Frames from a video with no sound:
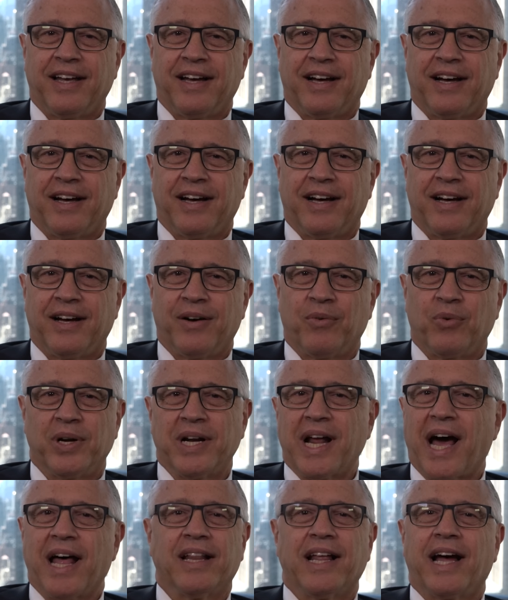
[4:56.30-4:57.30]
We're
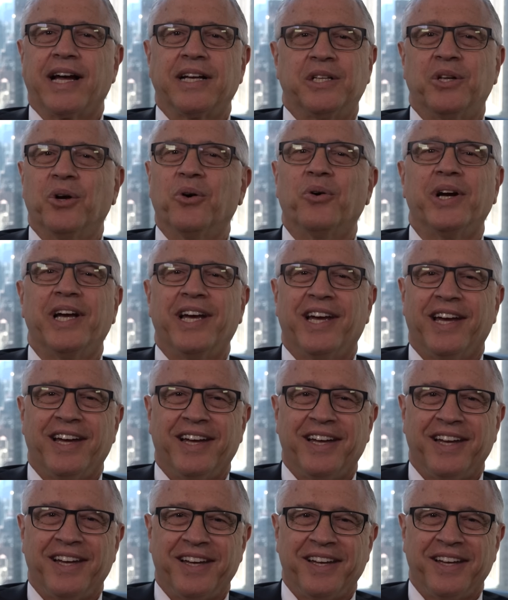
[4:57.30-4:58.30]
not like Dewey.
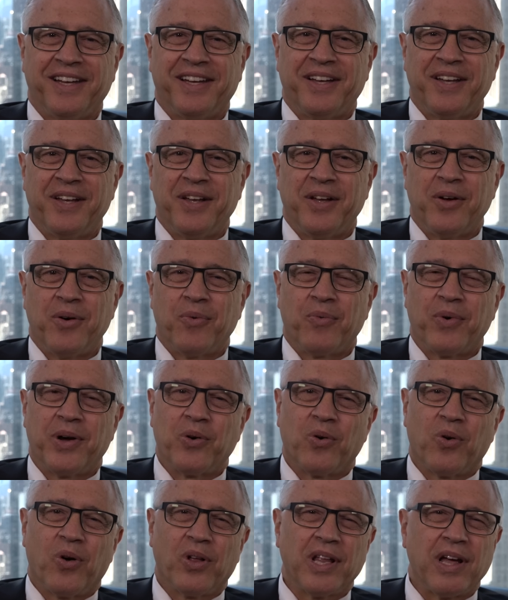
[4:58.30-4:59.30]
When
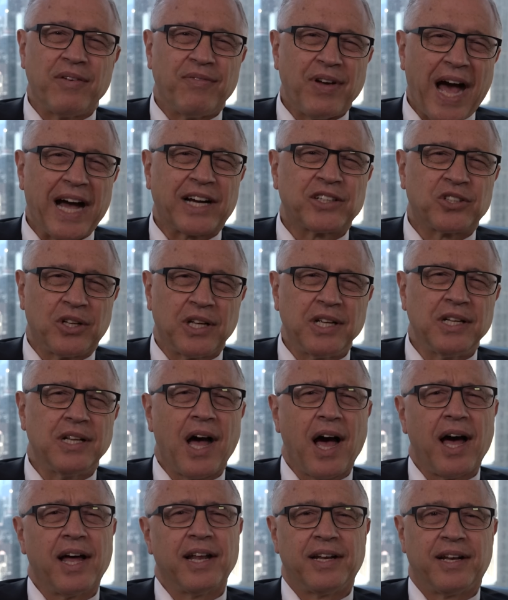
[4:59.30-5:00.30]
all they've actually
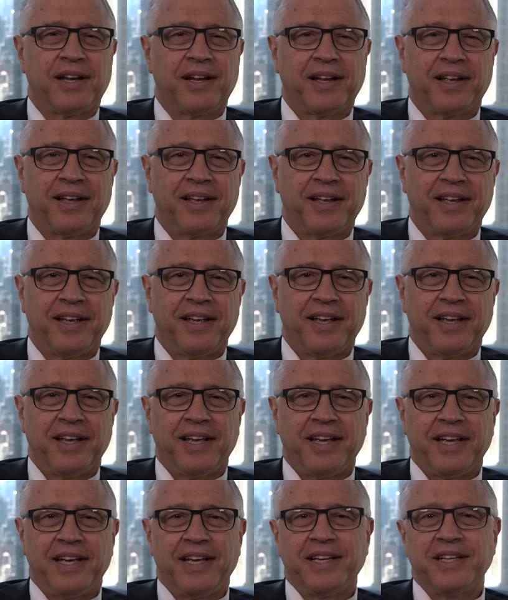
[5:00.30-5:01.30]
done
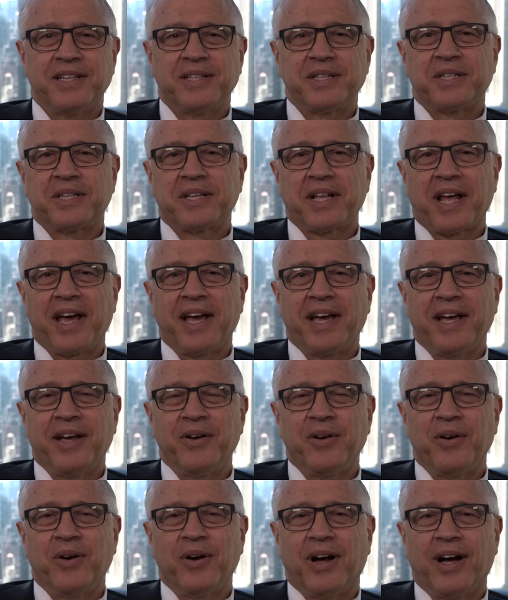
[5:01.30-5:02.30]
is
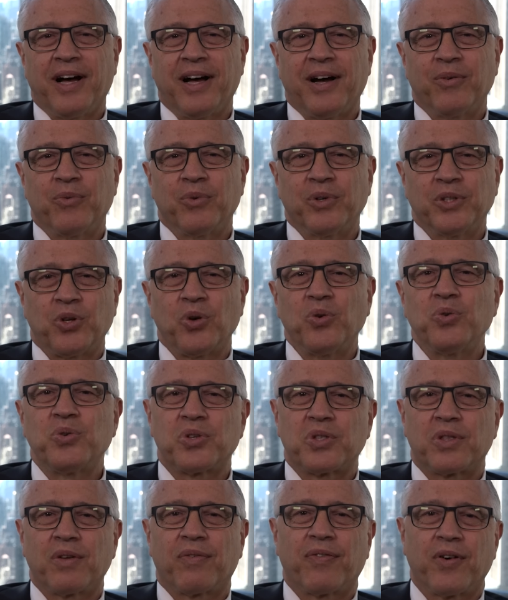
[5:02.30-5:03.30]
they
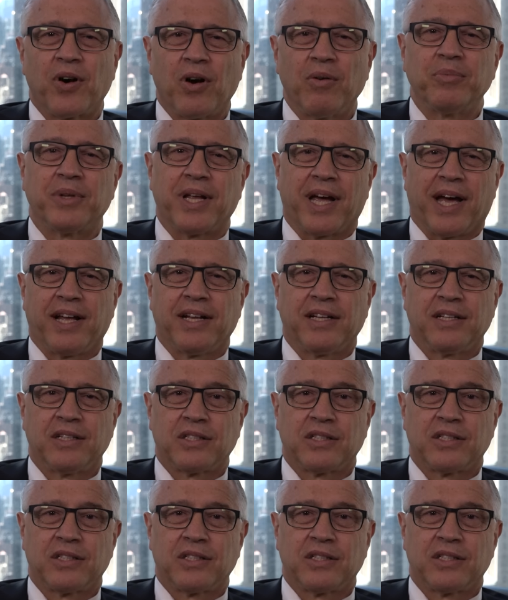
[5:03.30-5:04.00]
reduced the firm debt,